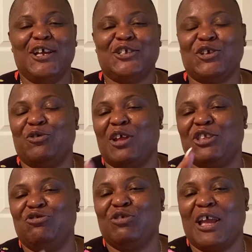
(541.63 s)
so
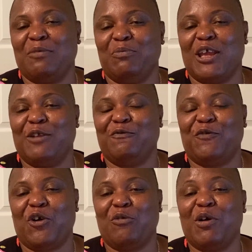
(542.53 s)
that you can be
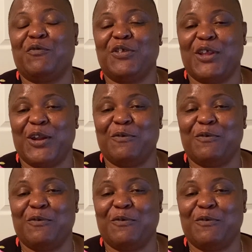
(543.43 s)
informed of another